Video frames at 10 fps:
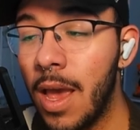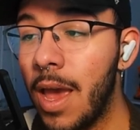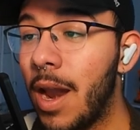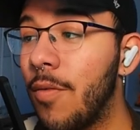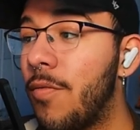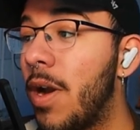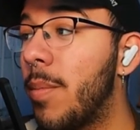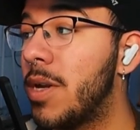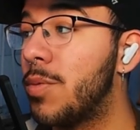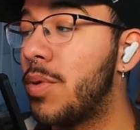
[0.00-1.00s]
and I would very
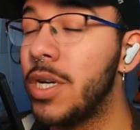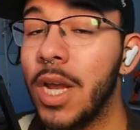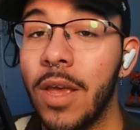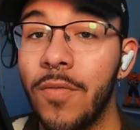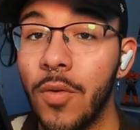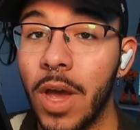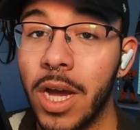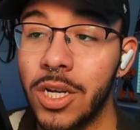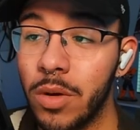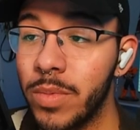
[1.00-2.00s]
much appreciate if you
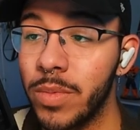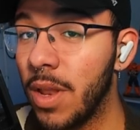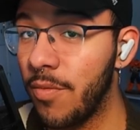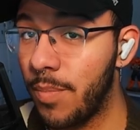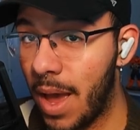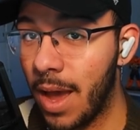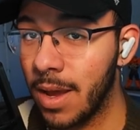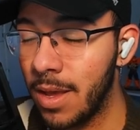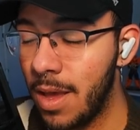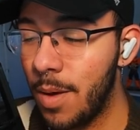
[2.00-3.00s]
guys show me some love
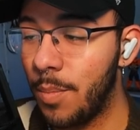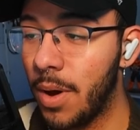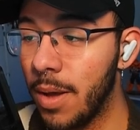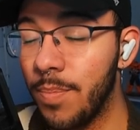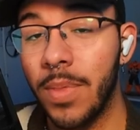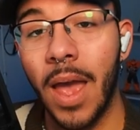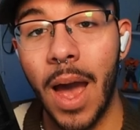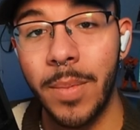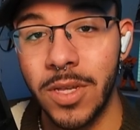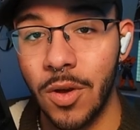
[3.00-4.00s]
back. But
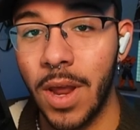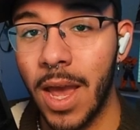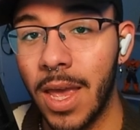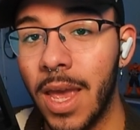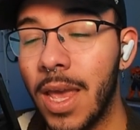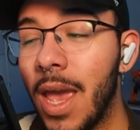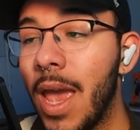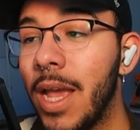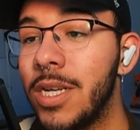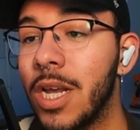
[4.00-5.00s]
I've been Zodiac,
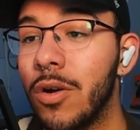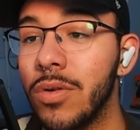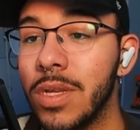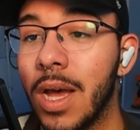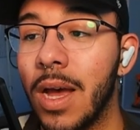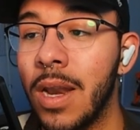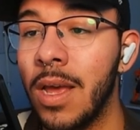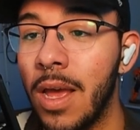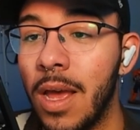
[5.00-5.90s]
aka General Zod.